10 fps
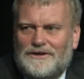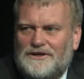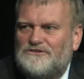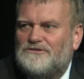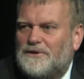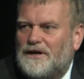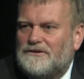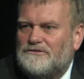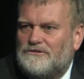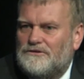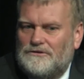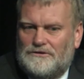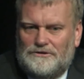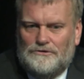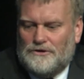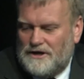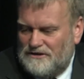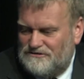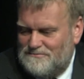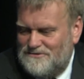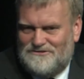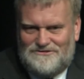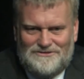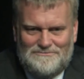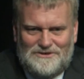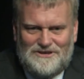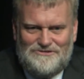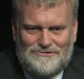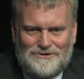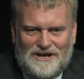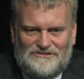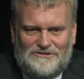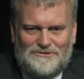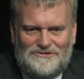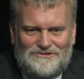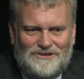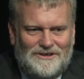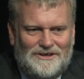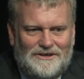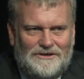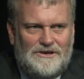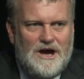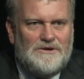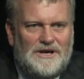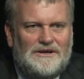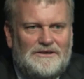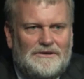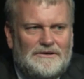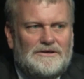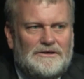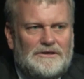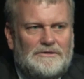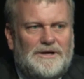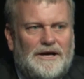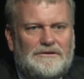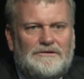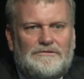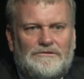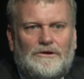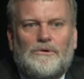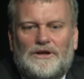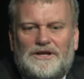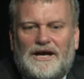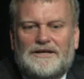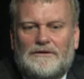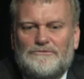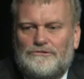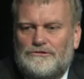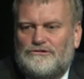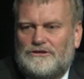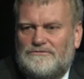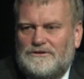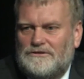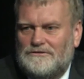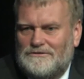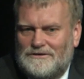it's about your customers and potential customers knowing about the quality outcomes you're achieving